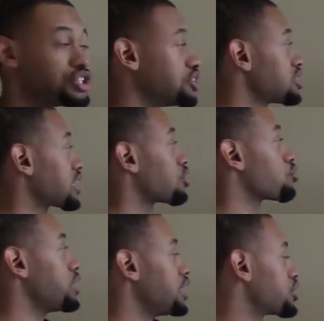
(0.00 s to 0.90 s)
just like a
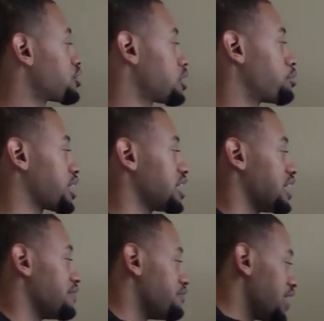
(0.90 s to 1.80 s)
REIT is trying to bring in
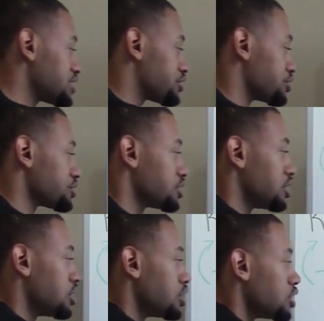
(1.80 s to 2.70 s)
investors
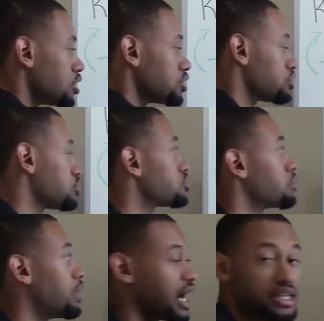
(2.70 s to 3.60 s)

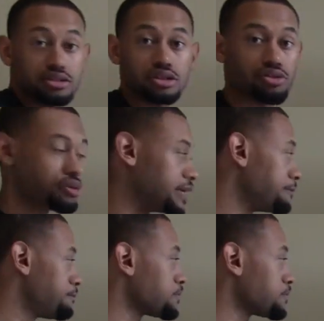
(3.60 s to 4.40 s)
to buy into the REIT.